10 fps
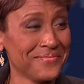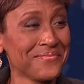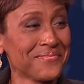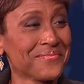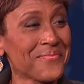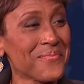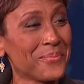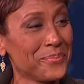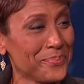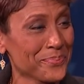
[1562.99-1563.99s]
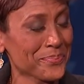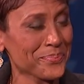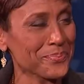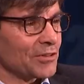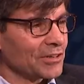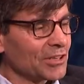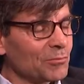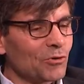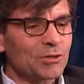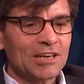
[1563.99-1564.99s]
And everybody has their own day where they're a little
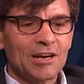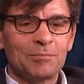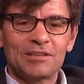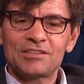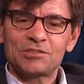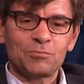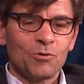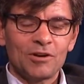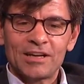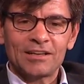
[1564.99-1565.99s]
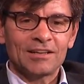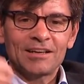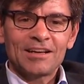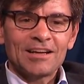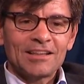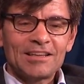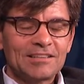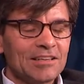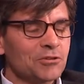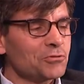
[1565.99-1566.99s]
more tired. But this morning, this
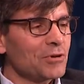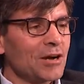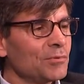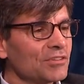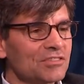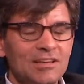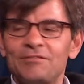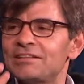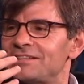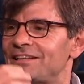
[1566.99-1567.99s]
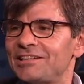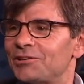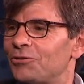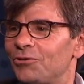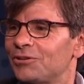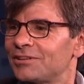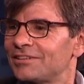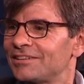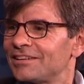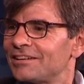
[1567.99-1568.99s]
incredible 17-year-old
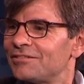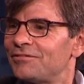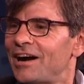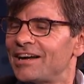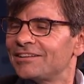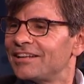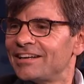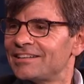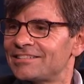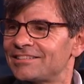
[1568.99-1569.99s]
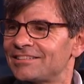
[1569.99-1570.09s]
violinist.